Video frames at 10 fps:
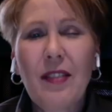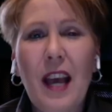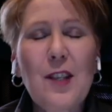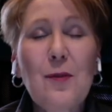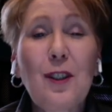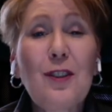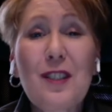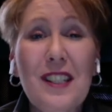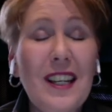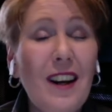That's where you'll
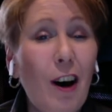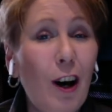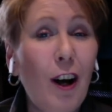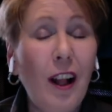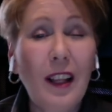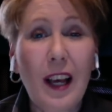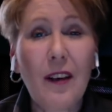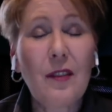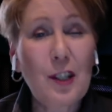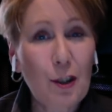see all
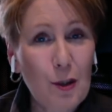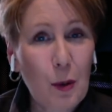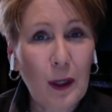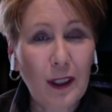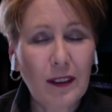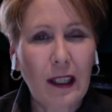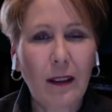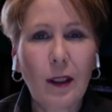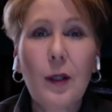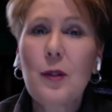of the tutorial
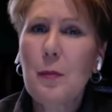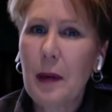downloads.